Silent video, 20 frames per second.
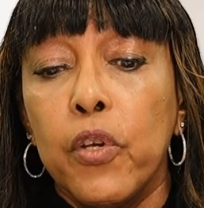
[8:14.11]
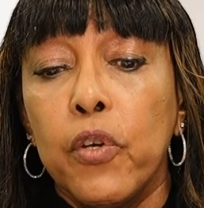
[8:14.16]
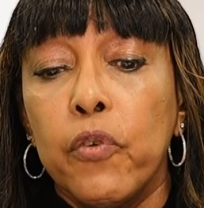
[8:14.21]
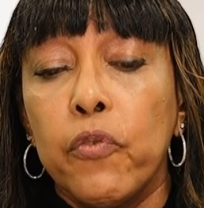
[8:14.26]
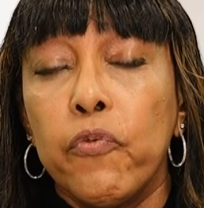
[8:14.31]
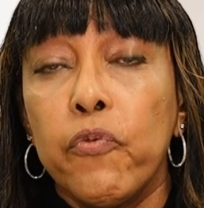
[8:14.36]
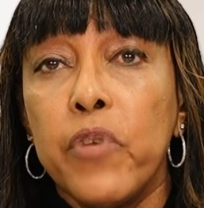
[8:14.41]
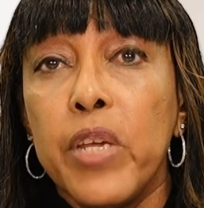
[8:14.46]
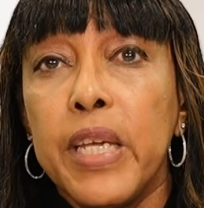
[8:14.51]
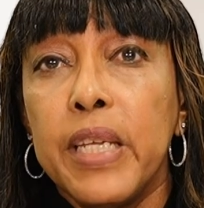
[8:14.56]

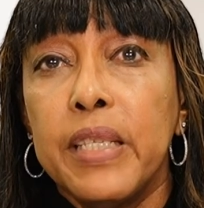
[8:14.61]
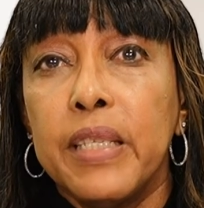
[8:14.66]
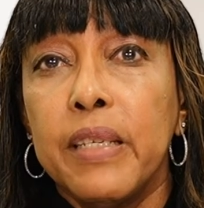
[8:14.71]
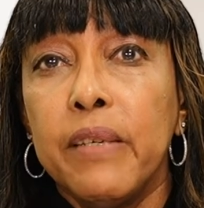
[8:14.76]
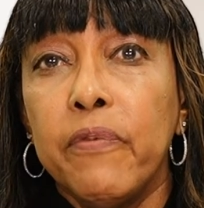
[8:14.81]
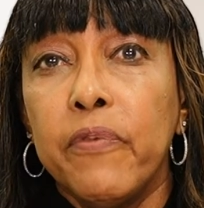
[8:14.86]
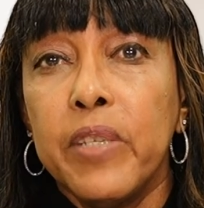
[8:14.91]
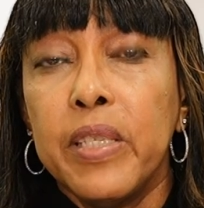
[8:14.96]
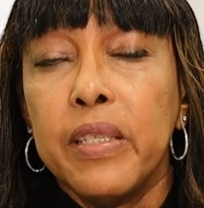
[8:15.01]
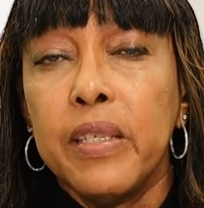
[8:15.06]

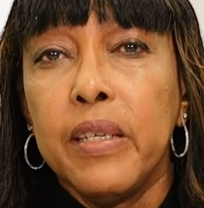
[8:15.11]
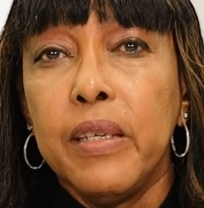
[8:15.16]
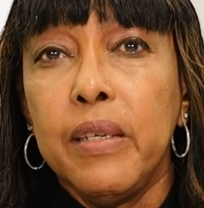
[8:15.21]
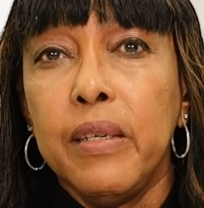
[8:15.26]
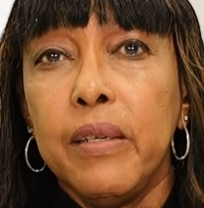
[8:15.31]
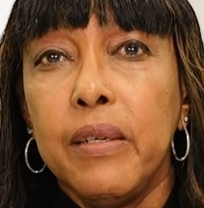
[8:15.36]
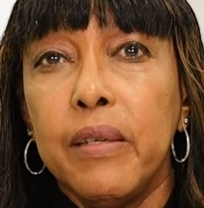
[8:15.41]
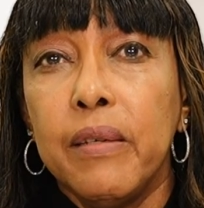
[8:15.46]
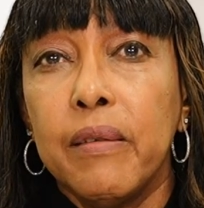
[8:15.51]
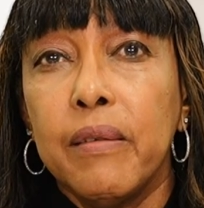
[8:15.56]

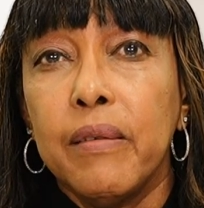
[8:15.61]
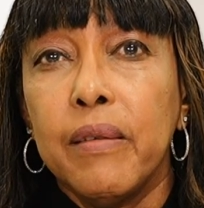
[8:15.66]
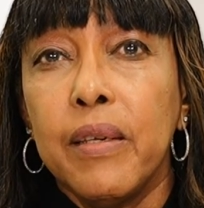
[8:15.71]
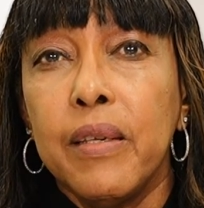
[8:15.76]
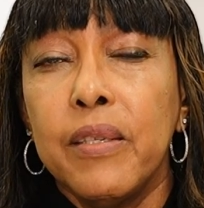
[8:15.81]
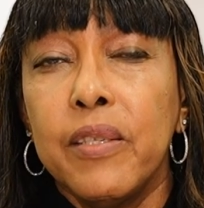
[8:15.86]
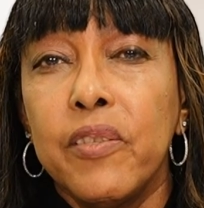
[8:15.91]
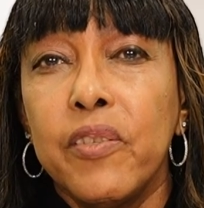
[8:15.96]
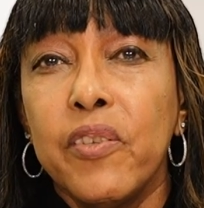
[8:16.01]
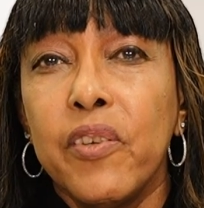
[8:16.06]
creativity
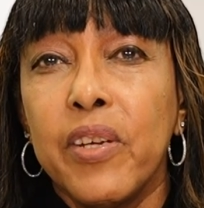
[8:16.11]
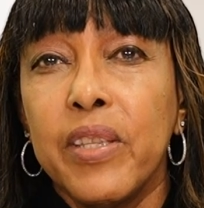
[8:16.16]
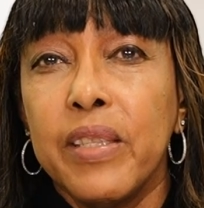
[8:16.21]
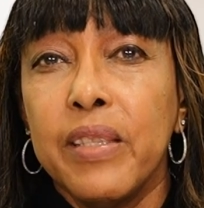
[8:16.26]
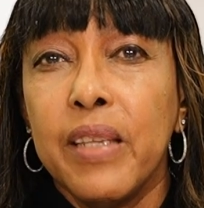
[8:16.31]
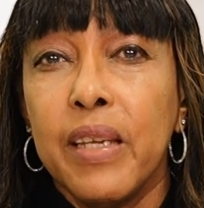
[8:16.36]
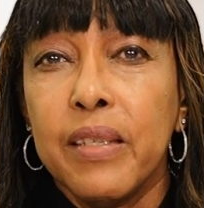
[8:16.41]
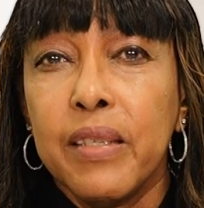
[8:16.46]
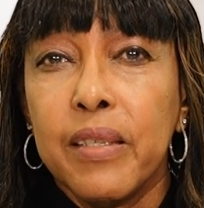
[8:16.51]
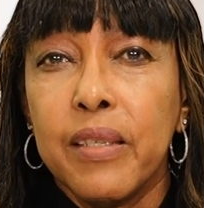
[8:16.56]
is not
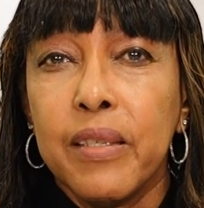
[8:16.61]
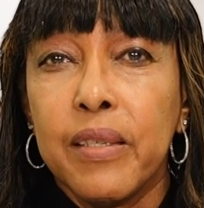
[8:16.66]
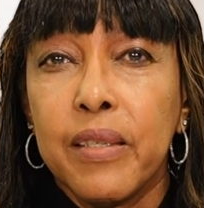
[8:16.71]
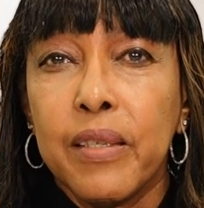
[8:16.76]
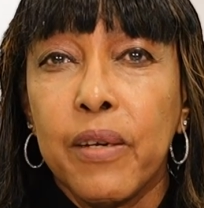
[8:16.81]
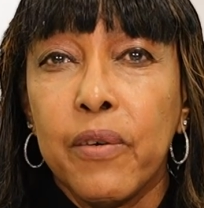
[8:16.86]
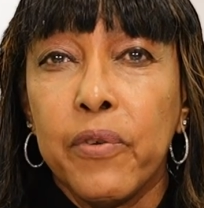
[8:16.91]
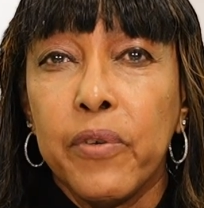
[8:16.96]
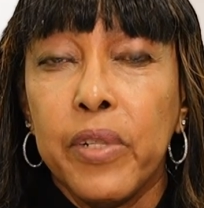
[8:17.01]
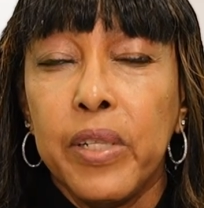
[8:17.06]

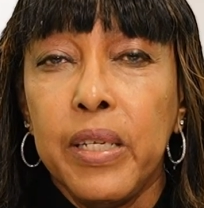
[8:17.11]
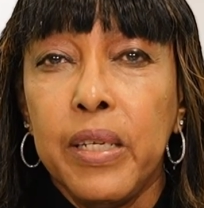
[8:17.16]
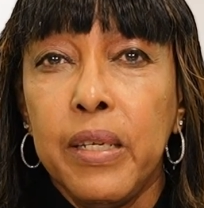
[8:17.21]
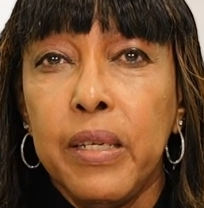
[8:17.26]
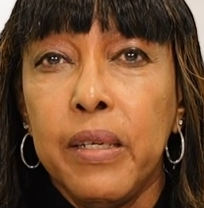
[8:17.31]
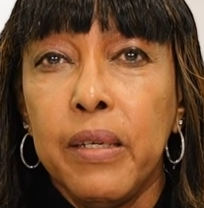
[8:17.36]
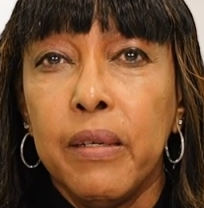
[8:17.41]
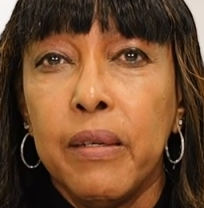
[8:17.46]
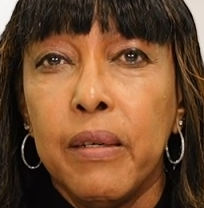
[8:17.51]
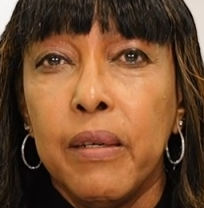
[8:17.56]
necessarily